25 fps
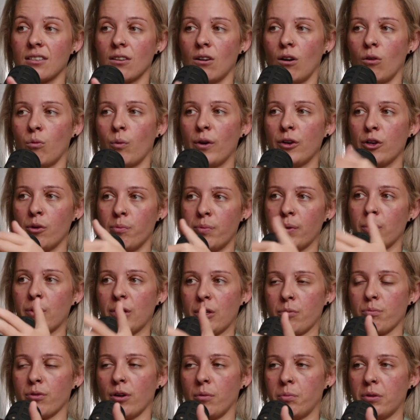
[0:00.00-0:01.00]
of when you're building a
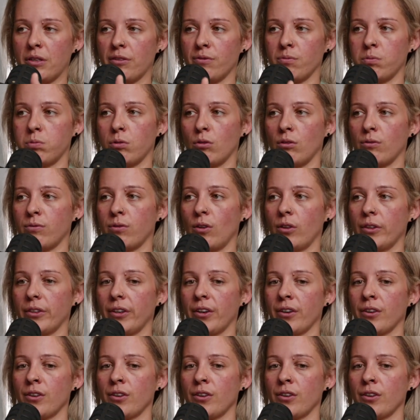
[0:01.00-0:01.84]
property portfolio,